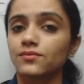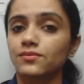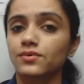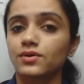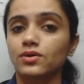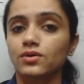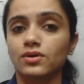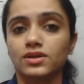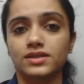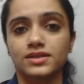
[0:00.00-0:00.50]

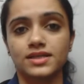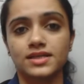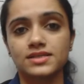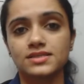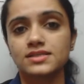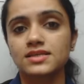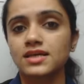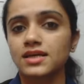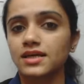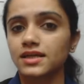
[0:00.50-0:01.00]
We call it
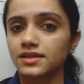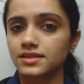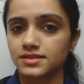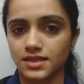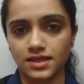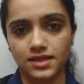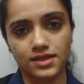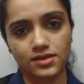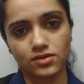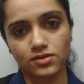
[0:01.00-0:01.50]
as
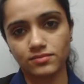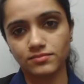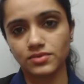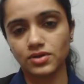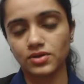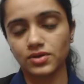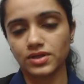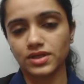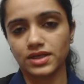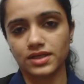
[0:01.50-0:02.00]
telecom
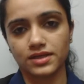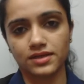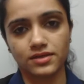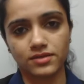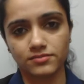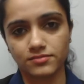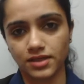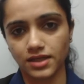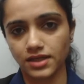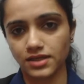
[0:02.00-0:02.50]
or
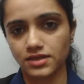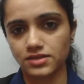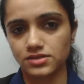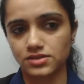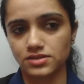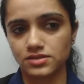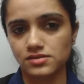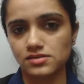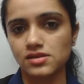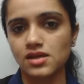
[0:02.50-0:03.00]

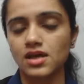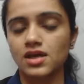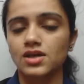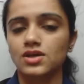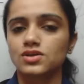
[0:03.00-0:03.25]
telecommunications.